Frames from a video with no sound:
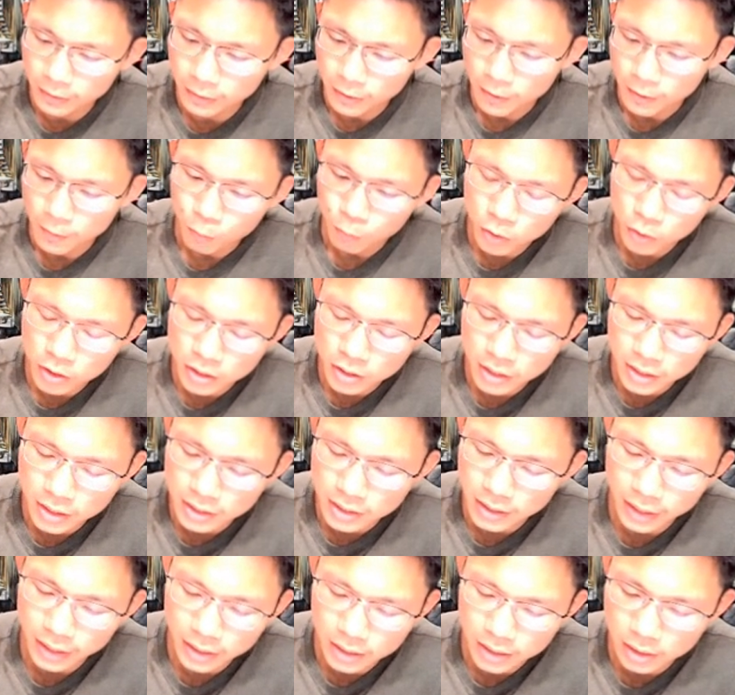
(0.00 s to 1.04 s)
which says
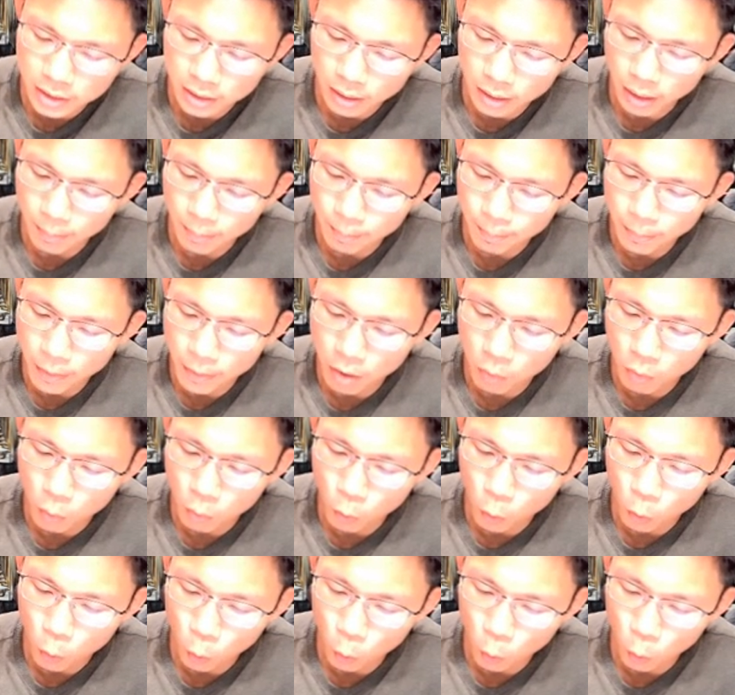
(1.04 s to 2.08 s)
there's about
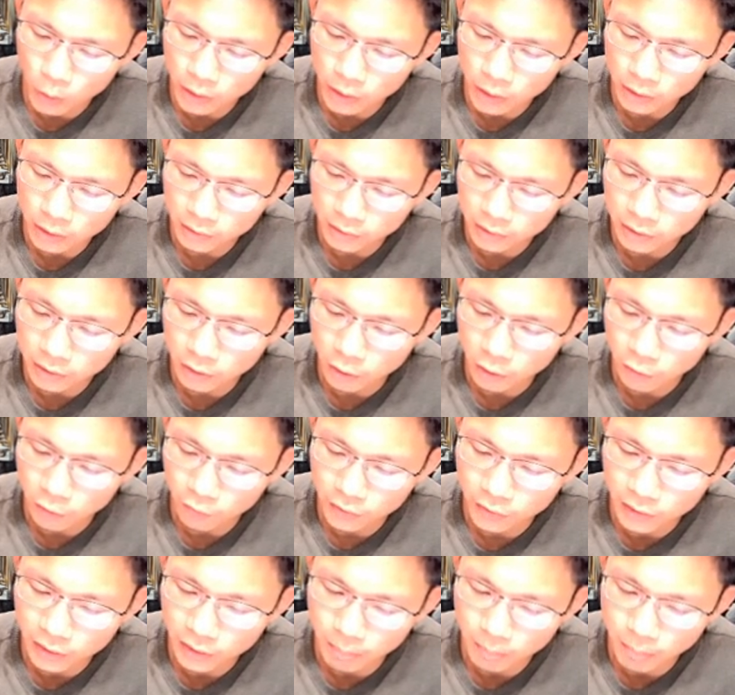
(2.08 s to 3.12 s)
1/3 of the
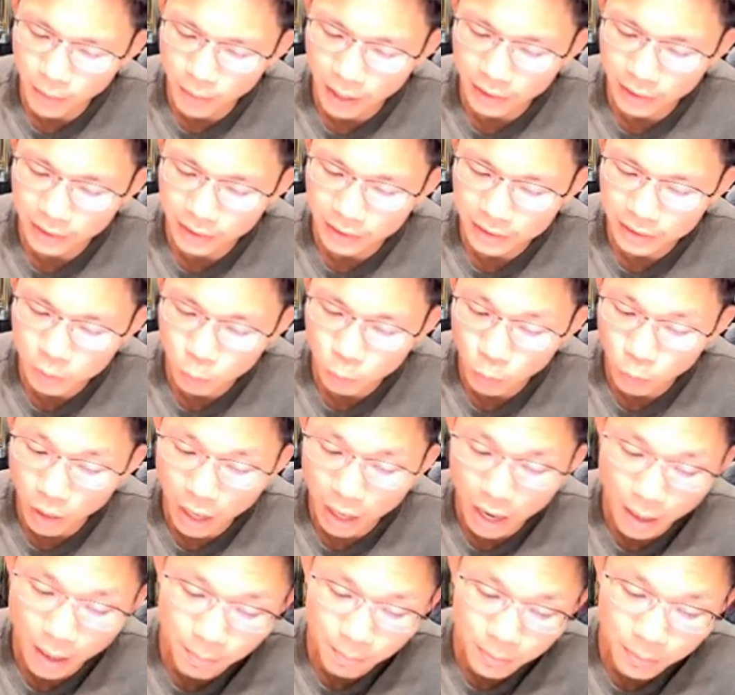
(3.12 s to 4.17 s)
buyers are
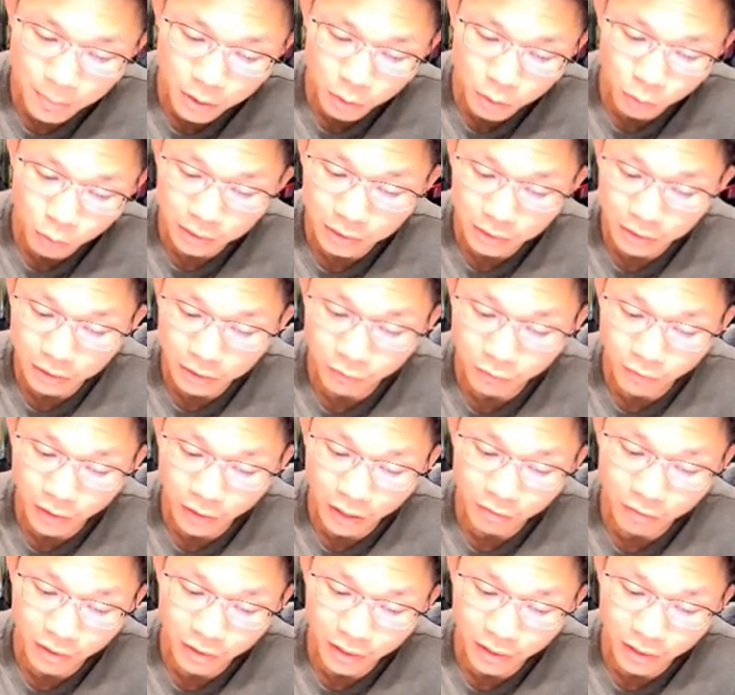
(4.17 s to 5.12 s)
below 35.